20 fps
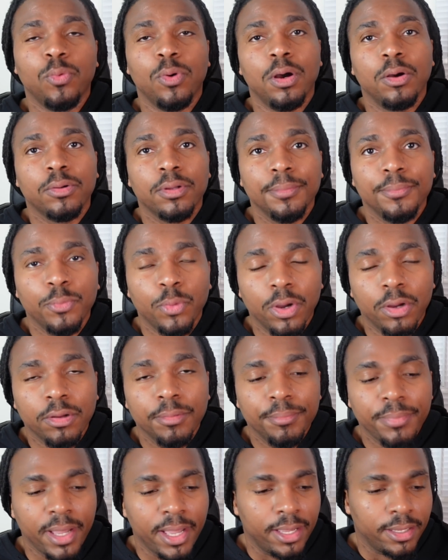Welcome,
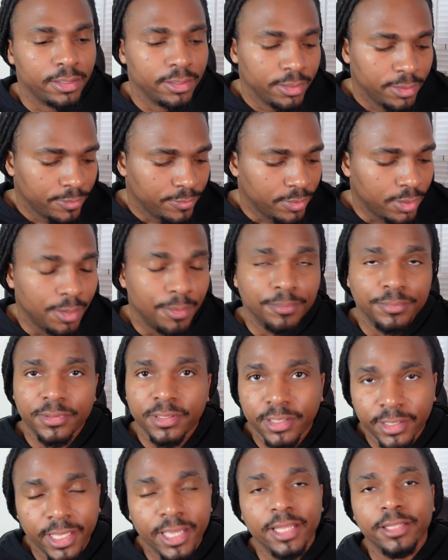welcome back. Um,
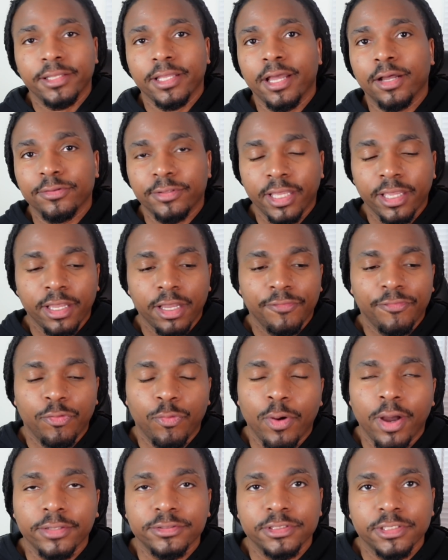again, y'all, thank y'all for
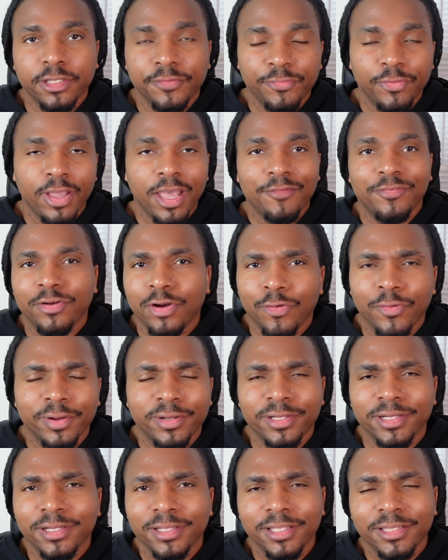watching. If you haven't
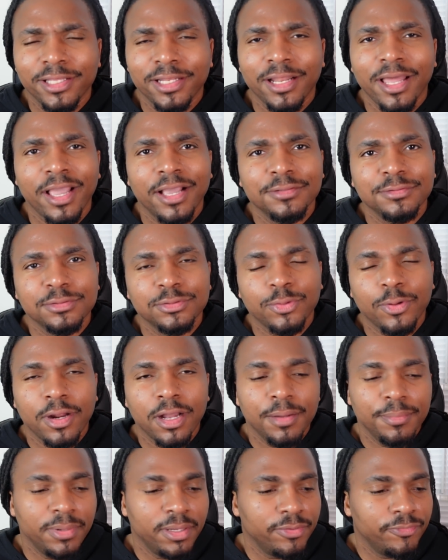already, hit that like and
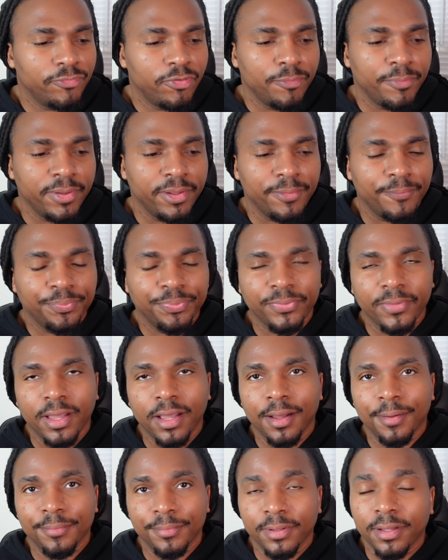subscribe button for me.
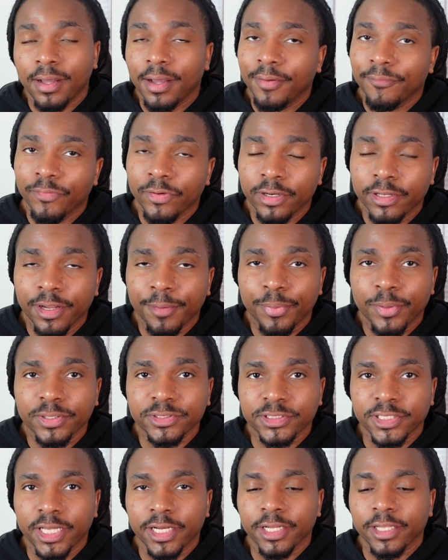Um, I really
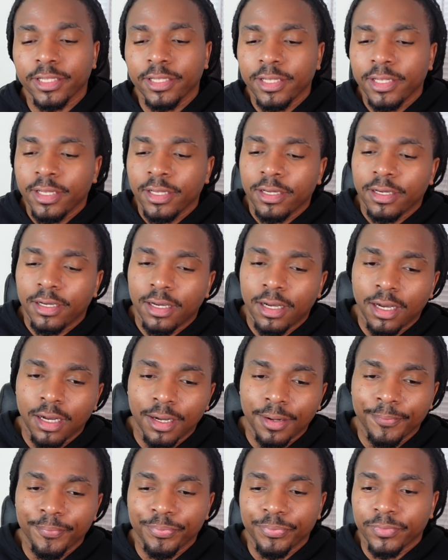appreciate it.
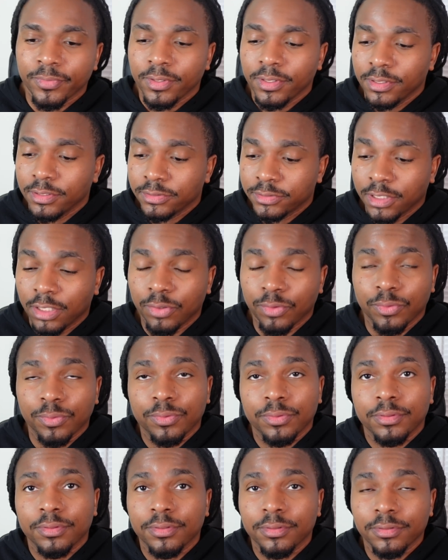Um, so,
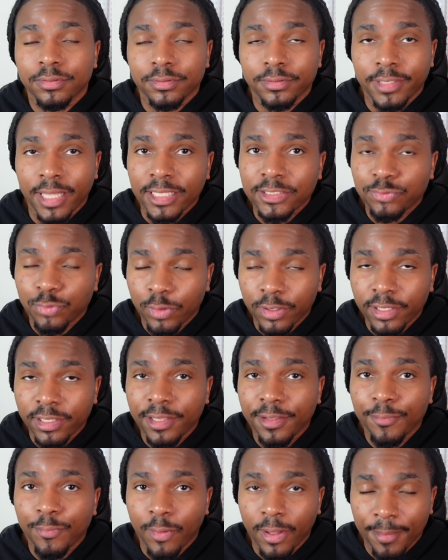that's one of
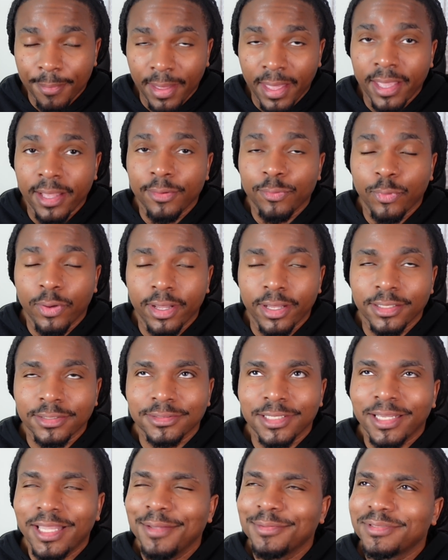the way, main
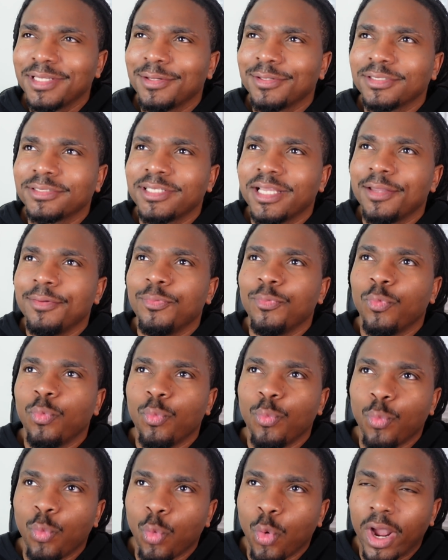ways. I keep saying to say
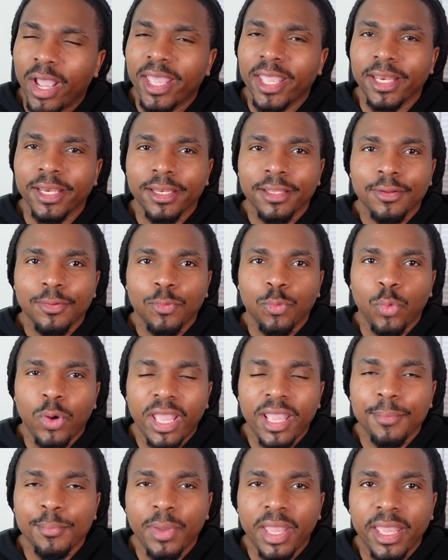Wayne,
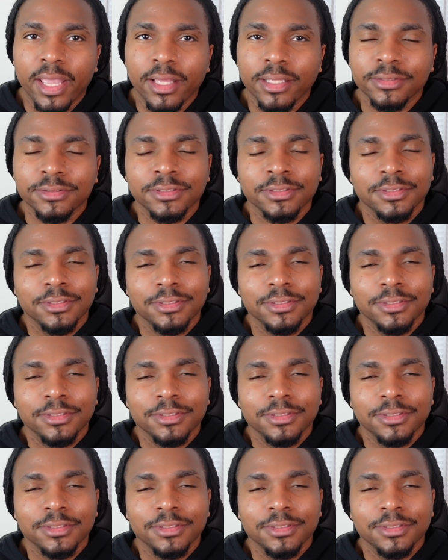Wayne Mays.